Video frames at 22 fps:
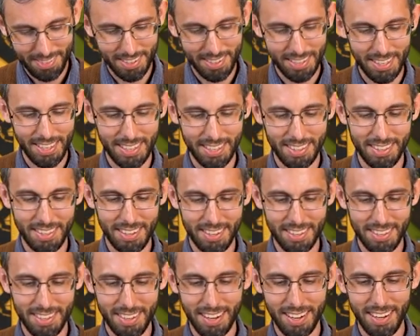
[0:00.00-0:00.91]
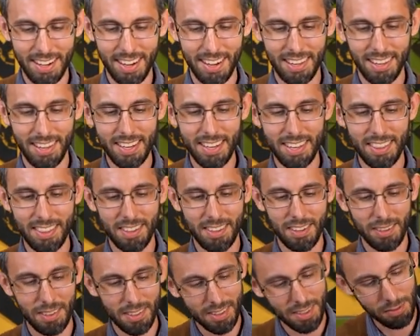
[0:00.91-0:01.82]
I like I, I, like
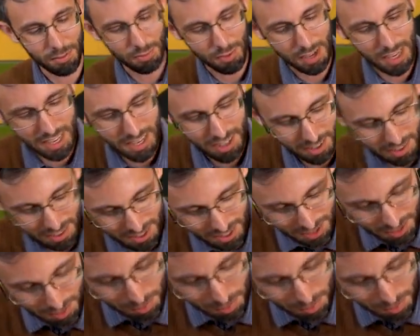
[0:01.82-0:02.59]
the the figures